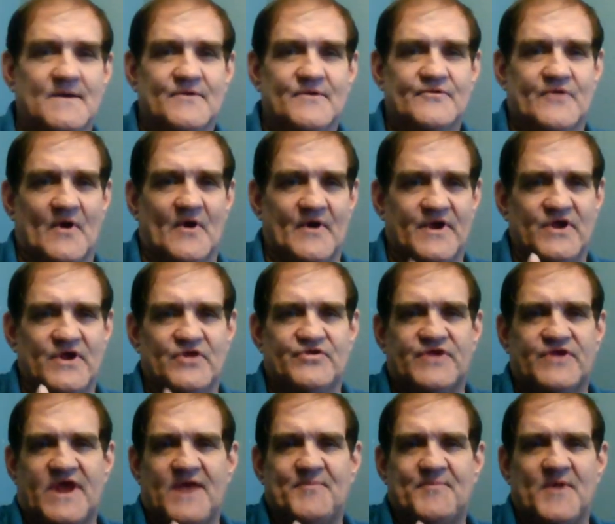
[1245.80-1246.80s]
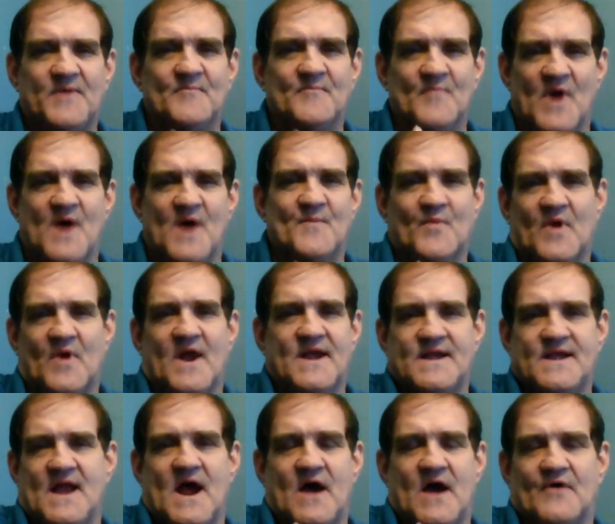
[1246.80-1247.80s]
So he's keeping mum
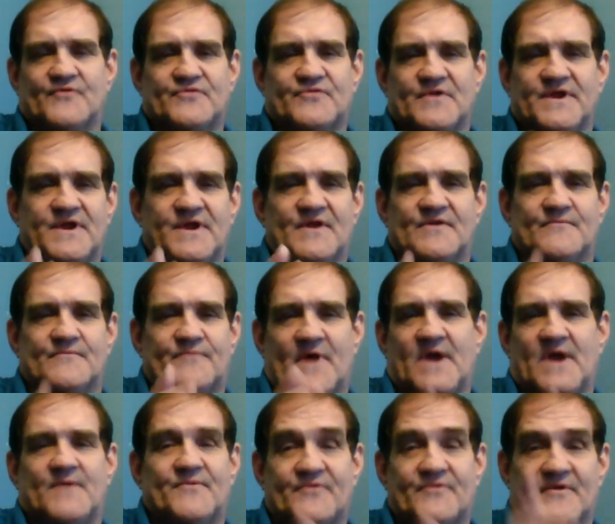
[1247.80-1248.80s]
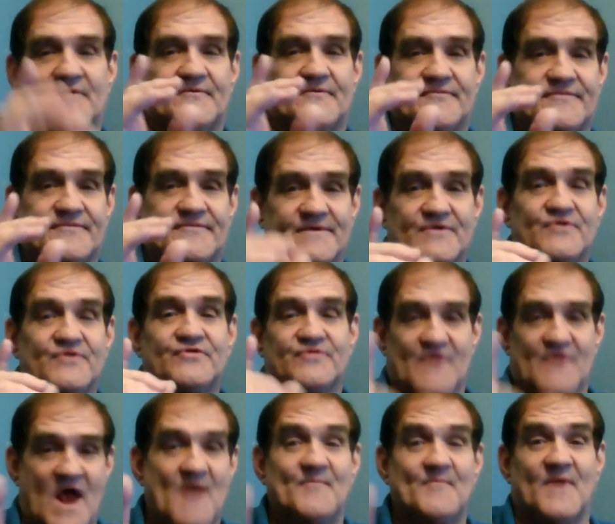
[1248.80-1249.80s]
right now so he doesn't find himself
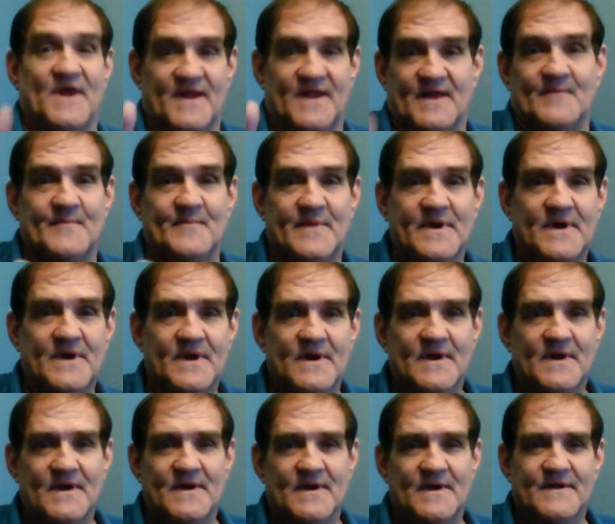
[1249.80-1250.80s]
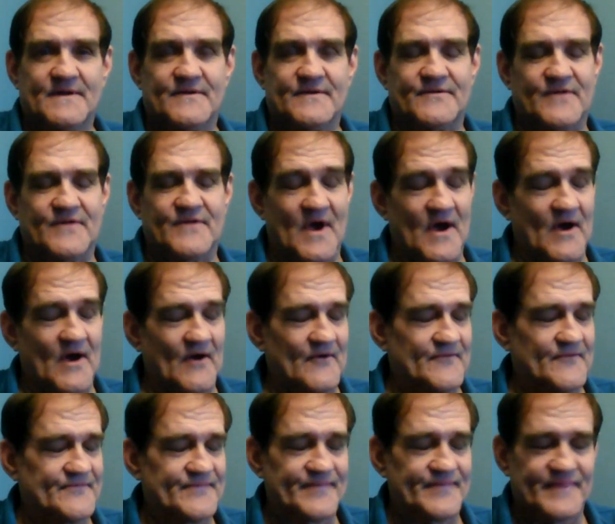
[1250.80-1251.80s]
shot by them.
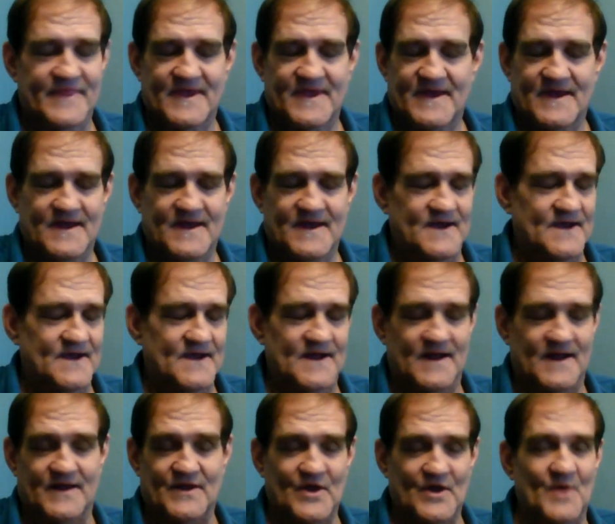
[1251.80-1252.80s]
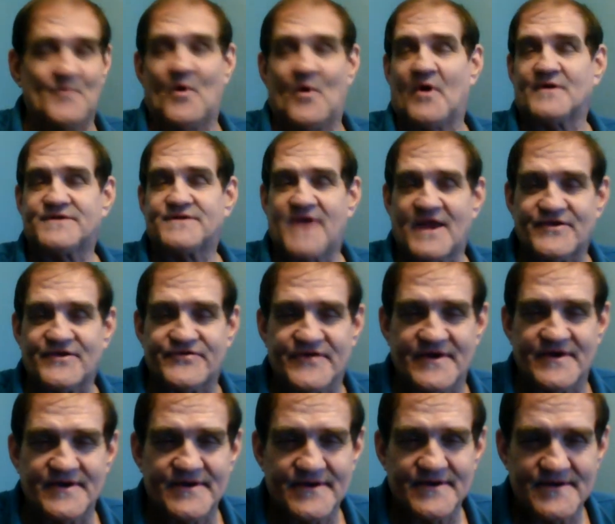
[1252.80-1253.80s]
So a little more
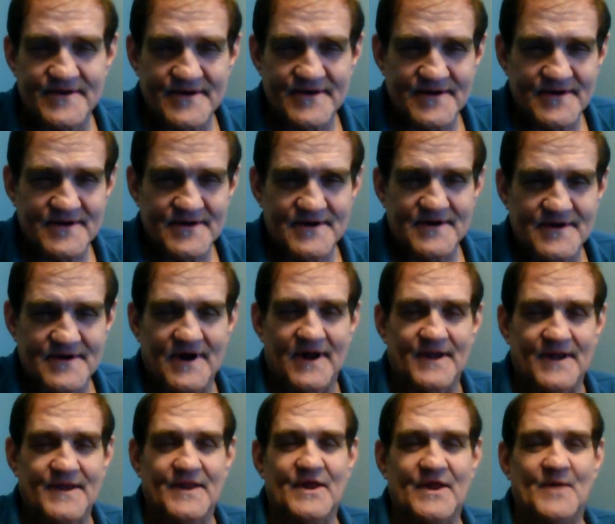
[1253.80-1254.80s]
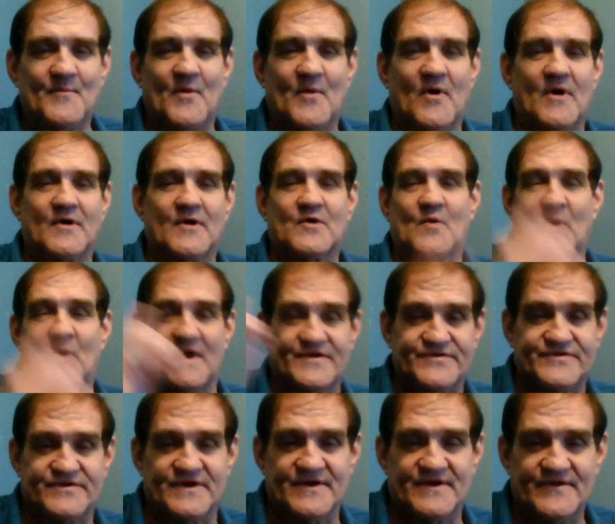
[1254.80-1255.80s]
tension, a little more
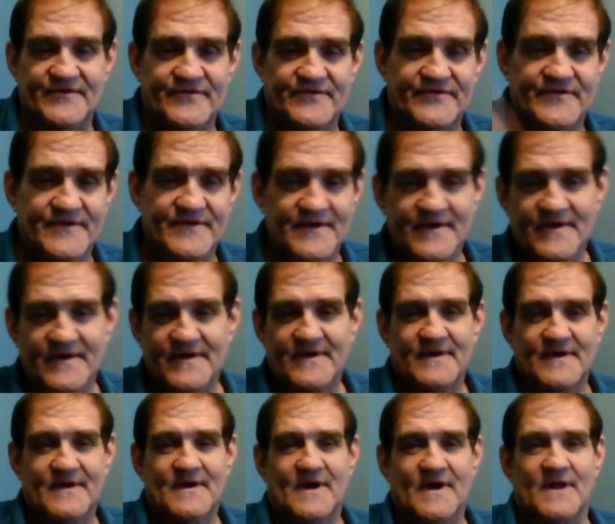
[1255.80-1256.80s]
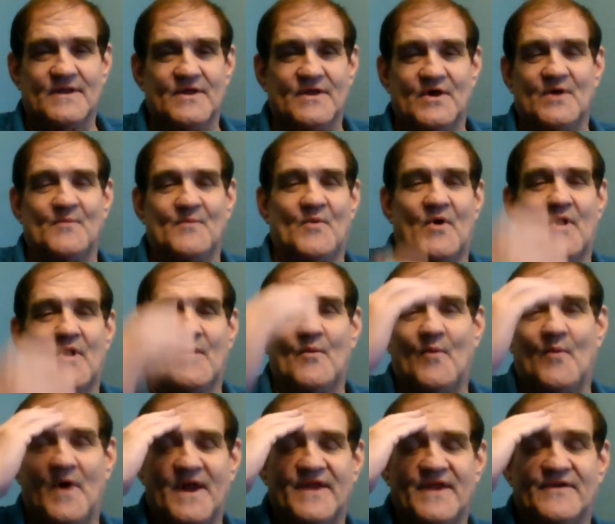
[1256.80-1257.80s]
questions, a little
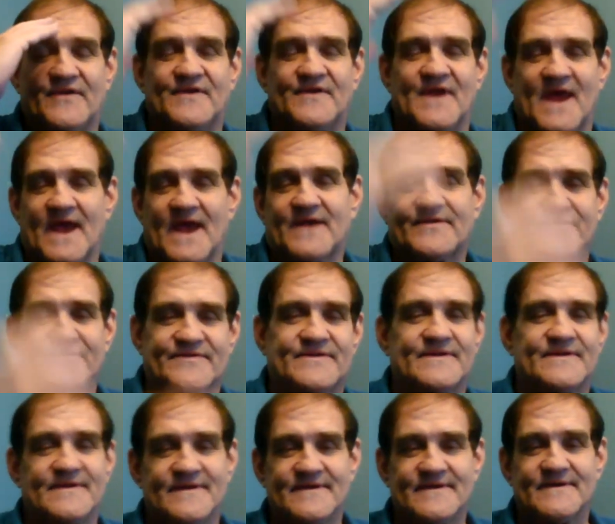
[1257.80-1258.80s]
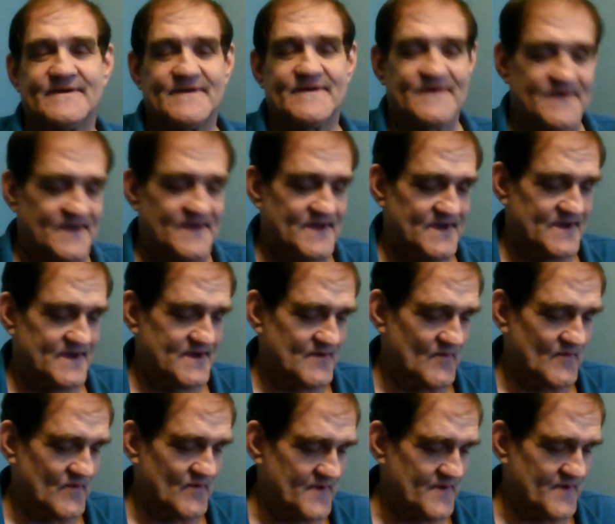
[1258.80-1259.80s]
more what is next.
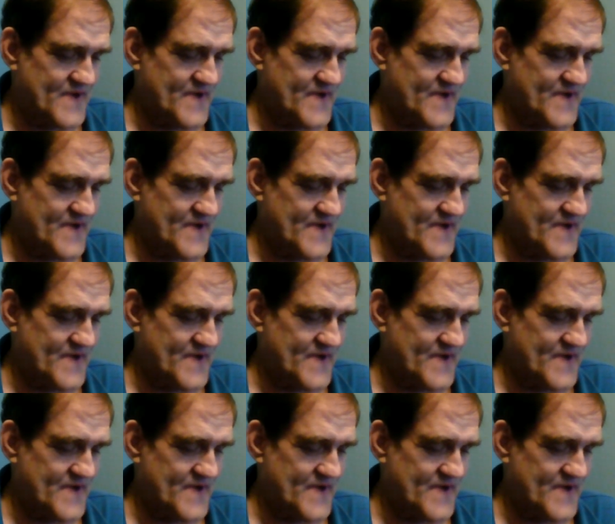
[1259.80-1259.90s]
We're on